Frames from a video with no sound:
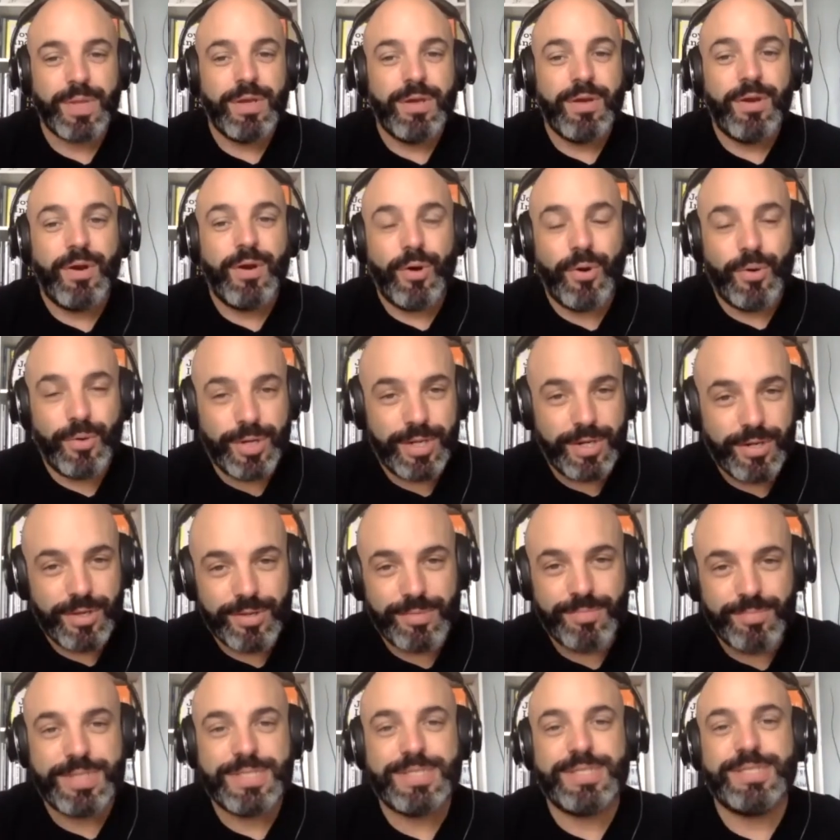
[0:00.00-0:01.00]
Hone in on
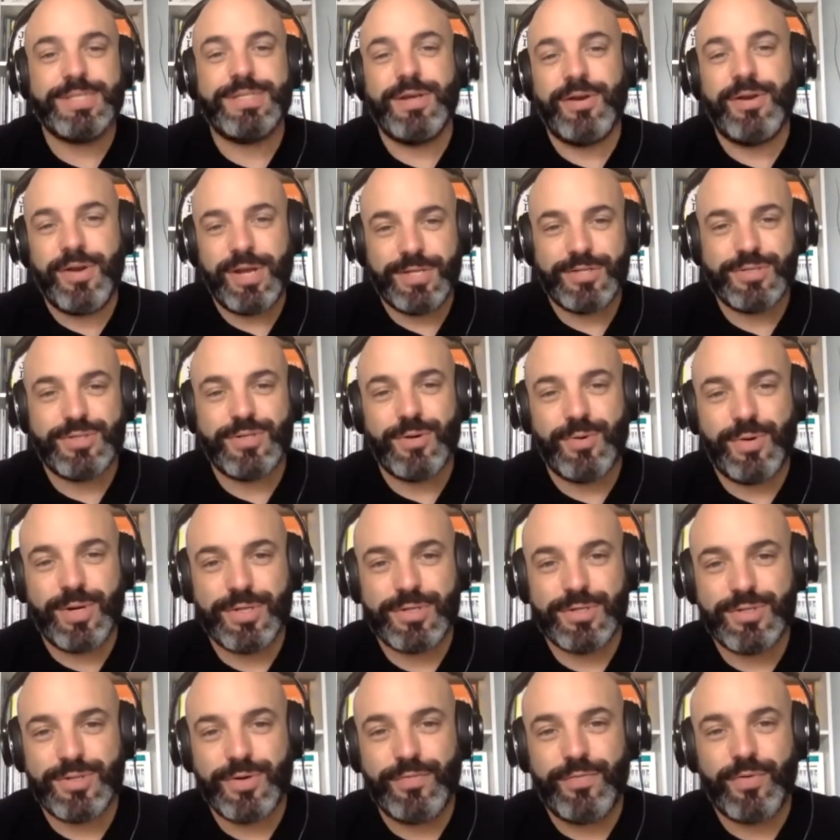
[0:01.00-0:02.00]
the business area, and so on
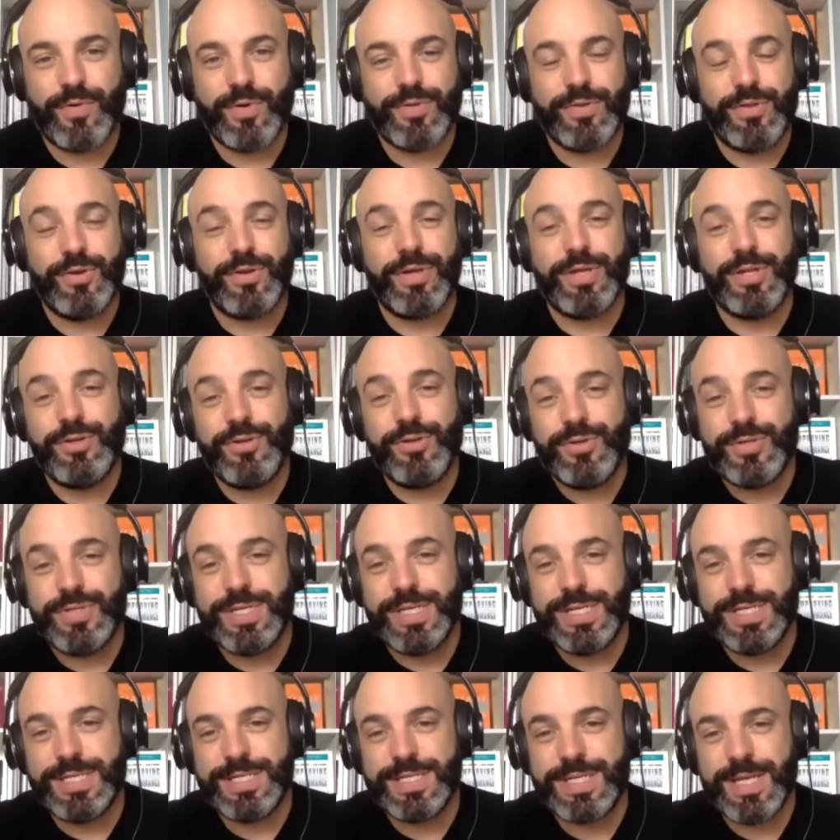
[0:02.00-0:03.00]
and so forth. You can use
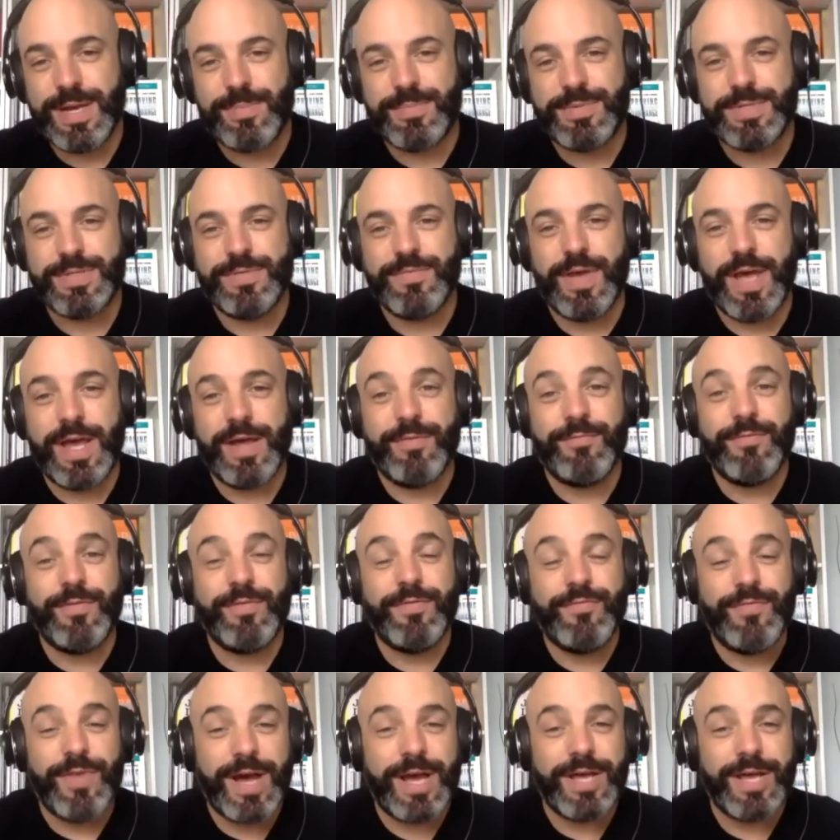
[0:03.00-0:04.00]
these steps and
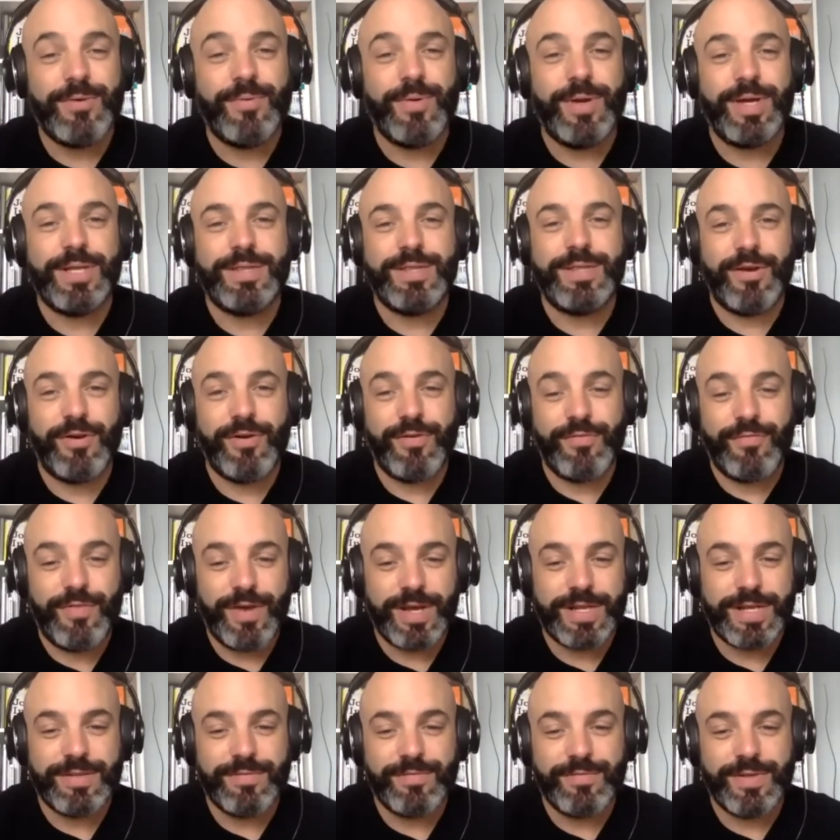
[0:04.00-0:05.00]
evaluate their
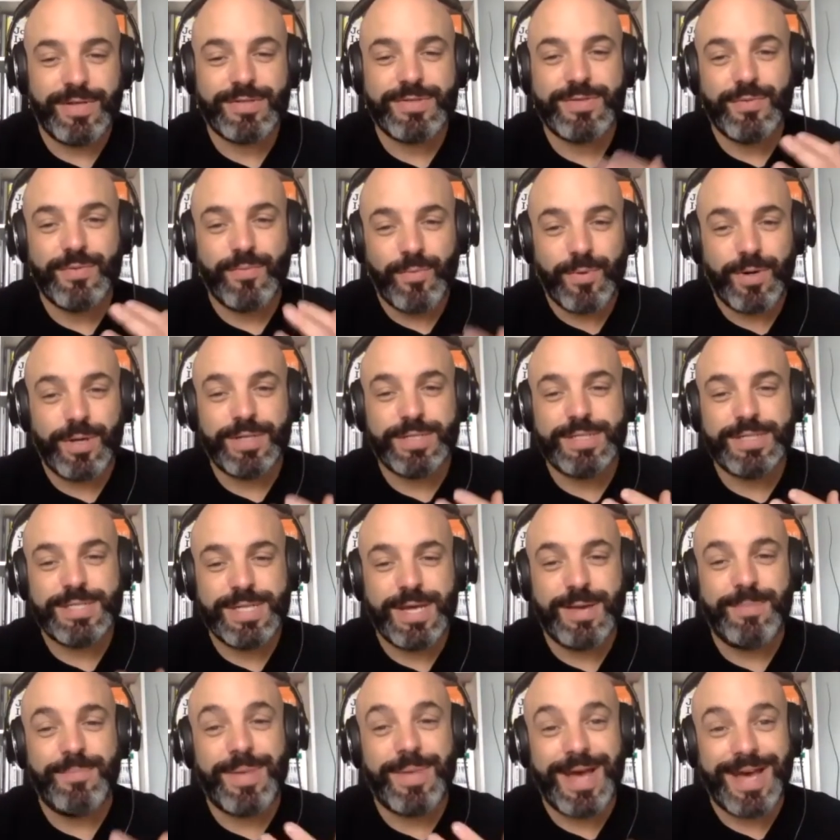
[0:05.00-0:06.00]
effectiveness one
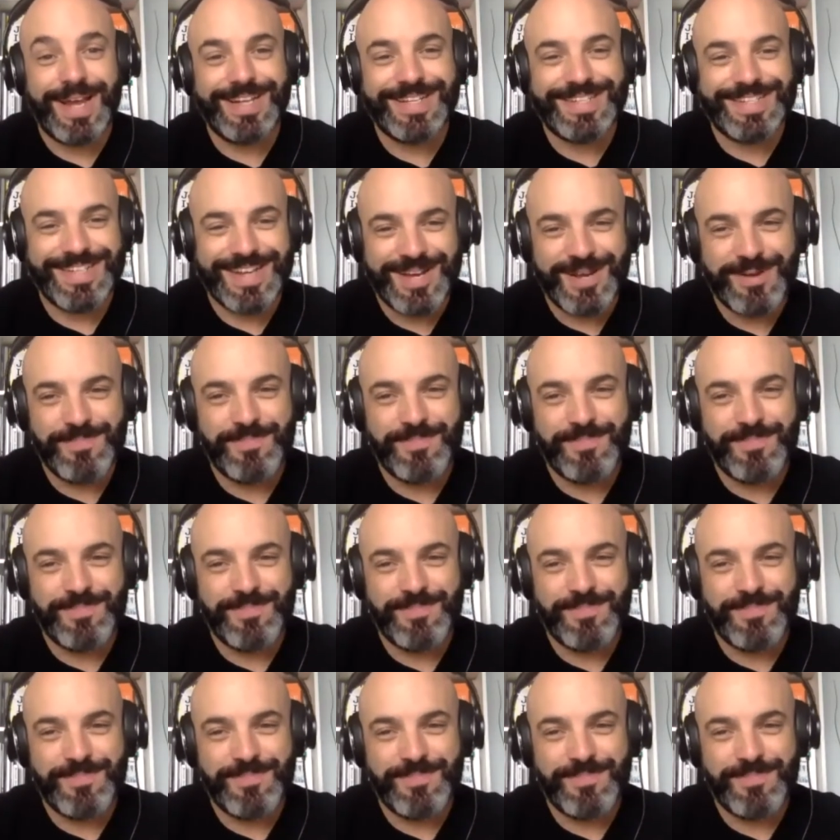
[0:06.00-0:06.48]
step at a time.